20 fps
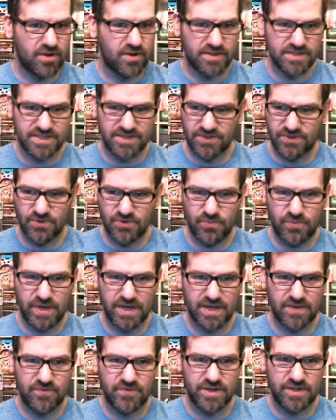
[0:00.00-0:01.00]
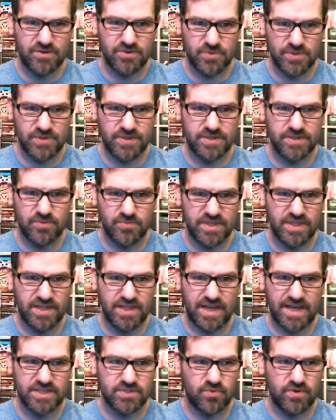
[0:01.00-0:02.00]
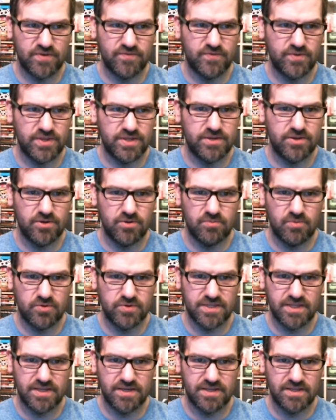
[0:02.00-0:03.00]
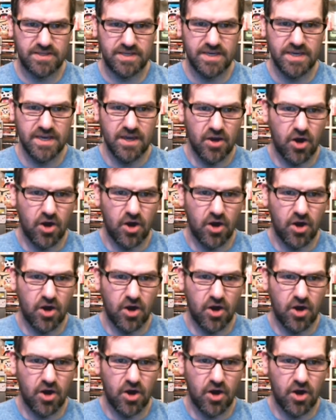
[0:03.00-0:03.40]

I'll still do pickup videos, but this will be the last one for the year, most likely.